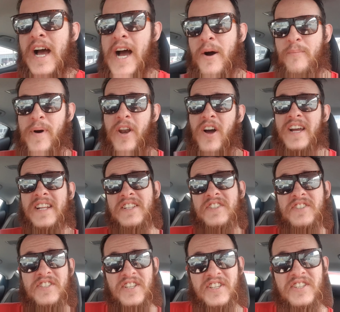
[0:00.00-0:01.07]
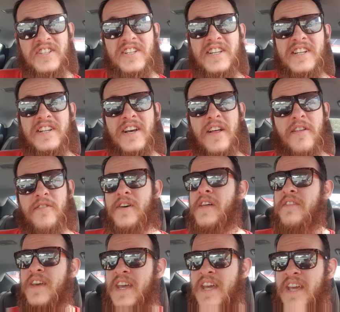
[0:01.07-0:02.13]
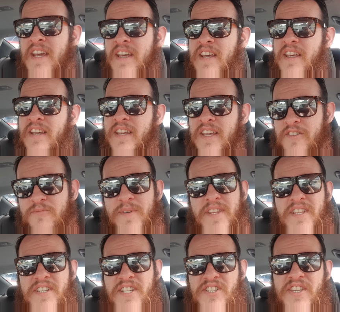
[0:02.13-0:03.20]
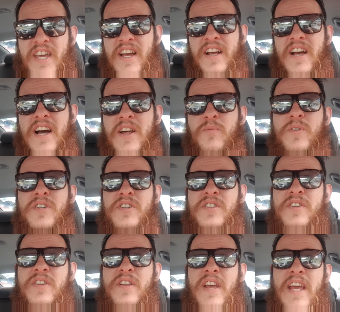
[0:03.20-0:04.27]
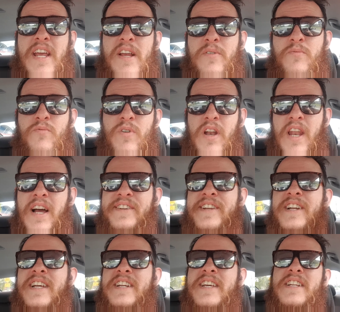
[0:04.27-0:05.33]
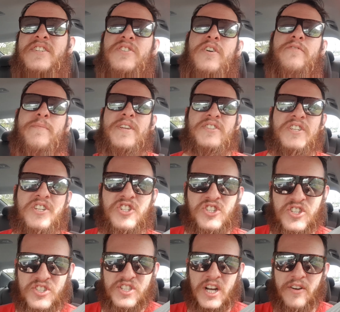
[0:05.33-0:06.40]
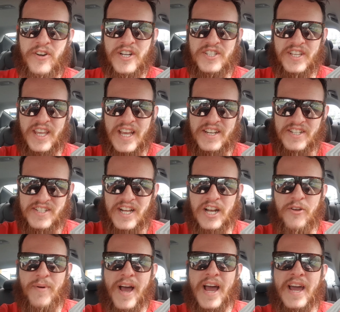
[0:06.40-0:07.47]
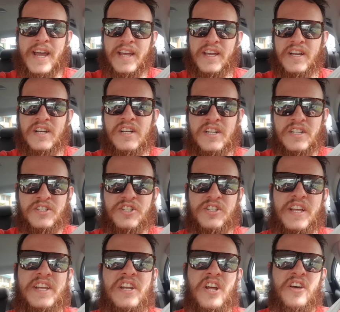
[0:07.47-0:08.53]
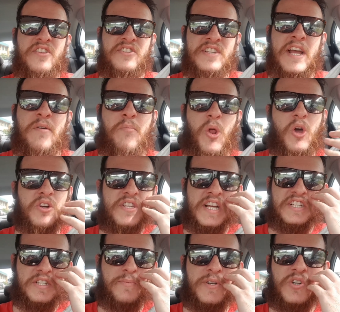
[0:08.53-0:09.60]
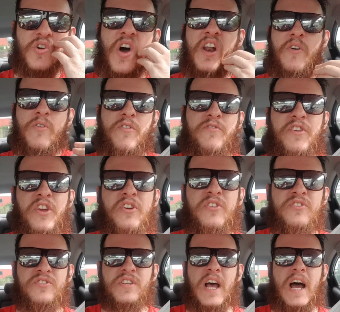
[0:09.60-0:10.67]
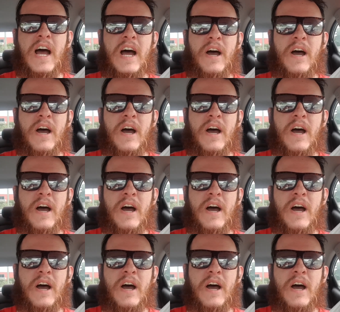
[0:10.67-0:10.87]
but I insisted that they give me the discount card, which he reluctantly did. So I've messaged Salvos again to tell him, hey, just let you know the same bloke's actually been trying to refuse